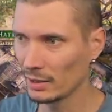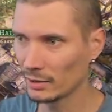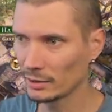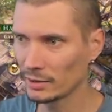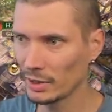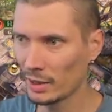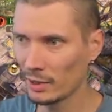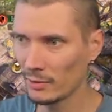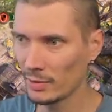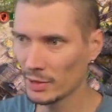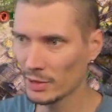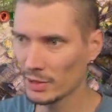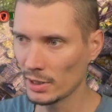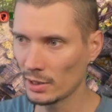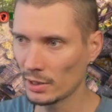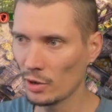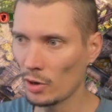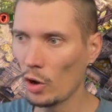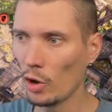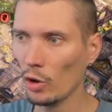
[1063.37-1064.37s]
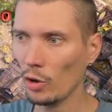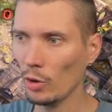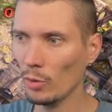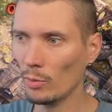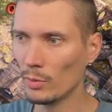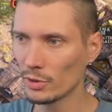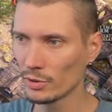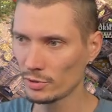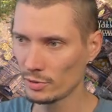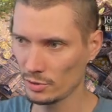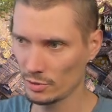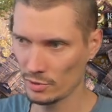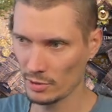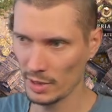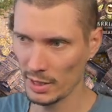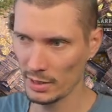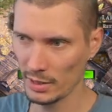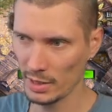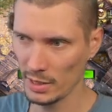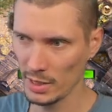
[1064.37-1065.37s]
our towers are almost
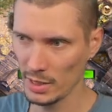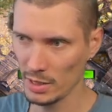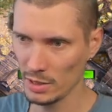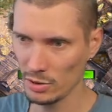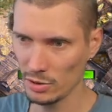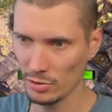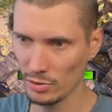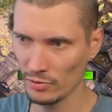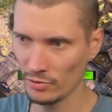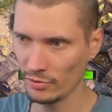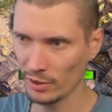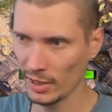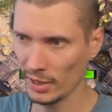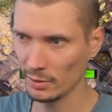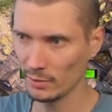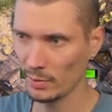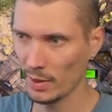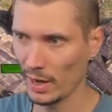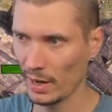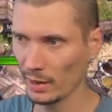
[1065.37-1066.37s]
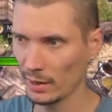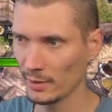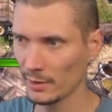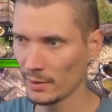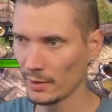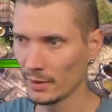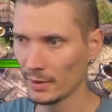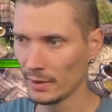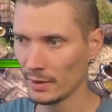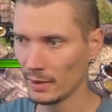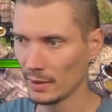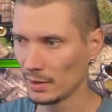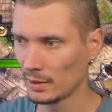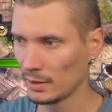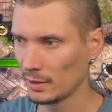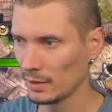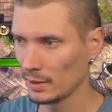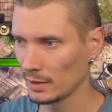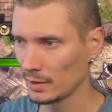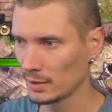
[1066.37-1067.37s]
ready to fight back.
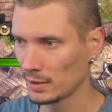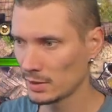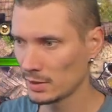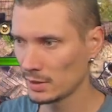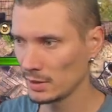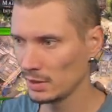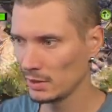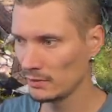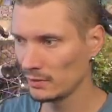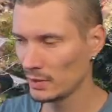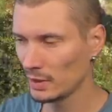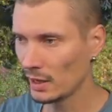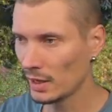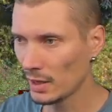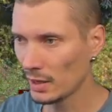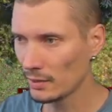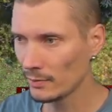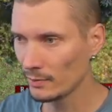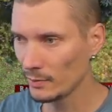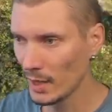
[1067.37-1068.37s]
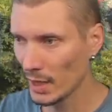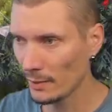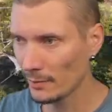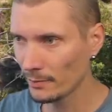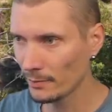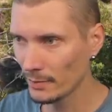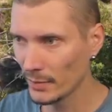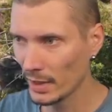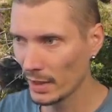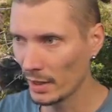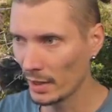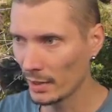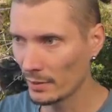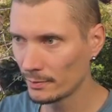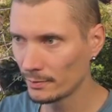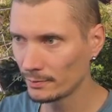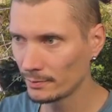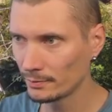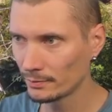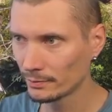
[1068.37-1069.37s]
Let's see if they are. Yeah, they are.
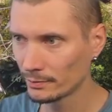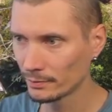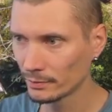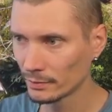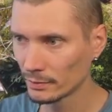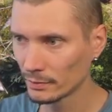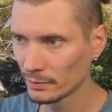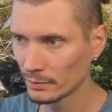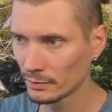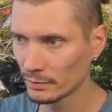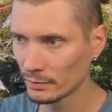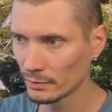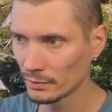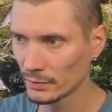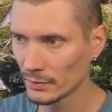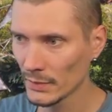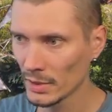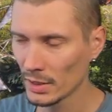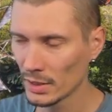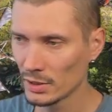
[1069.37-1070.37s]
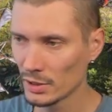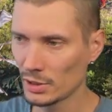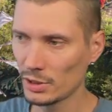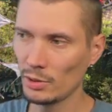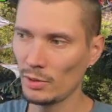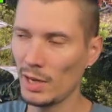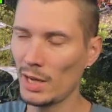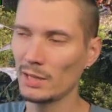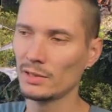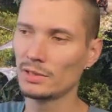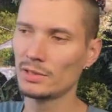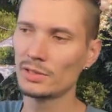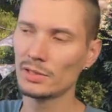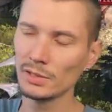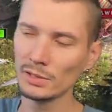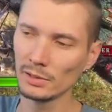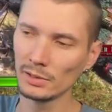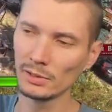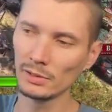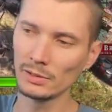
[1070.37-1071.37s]
So
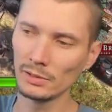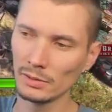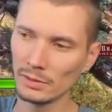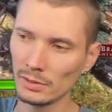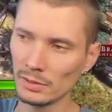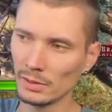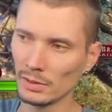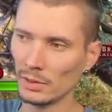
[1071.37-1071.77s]
until